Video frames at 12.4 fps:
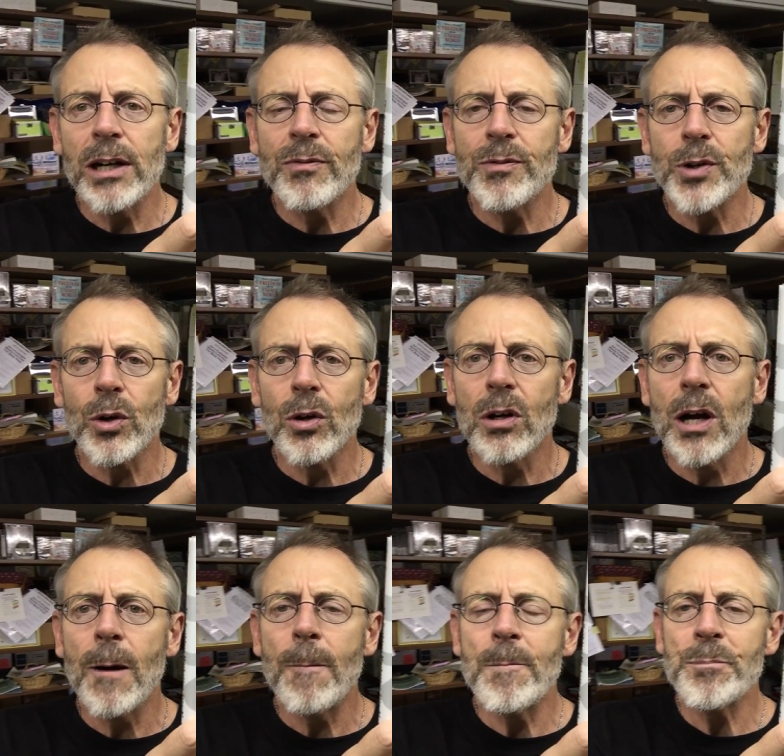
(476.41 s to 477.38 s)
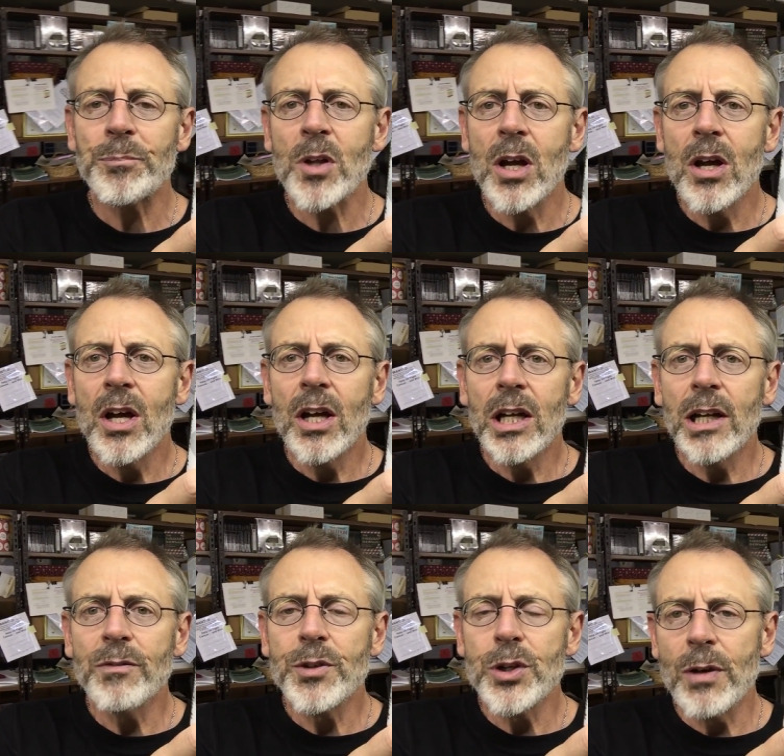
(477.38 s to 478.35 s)
can,
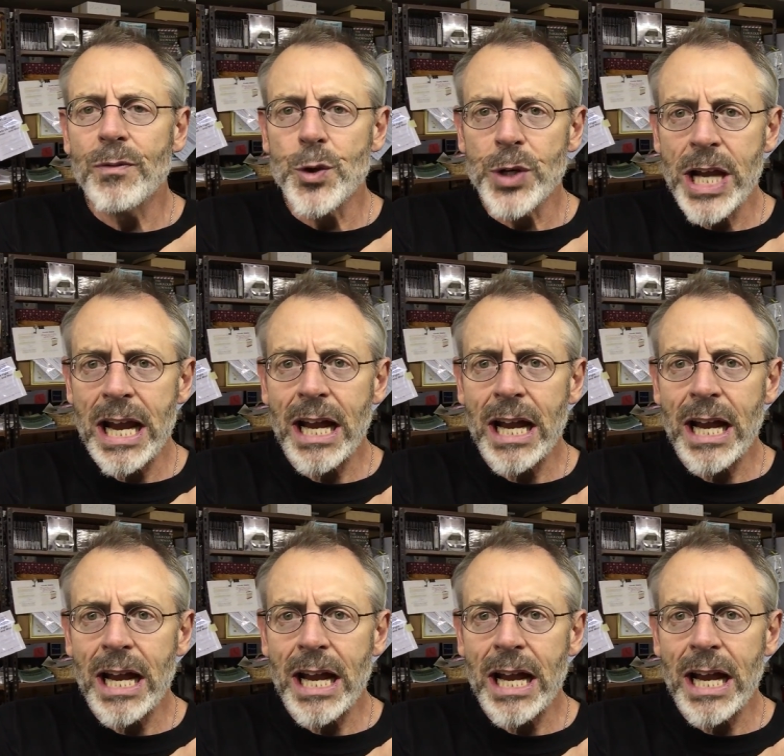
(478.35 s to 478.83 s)
if you're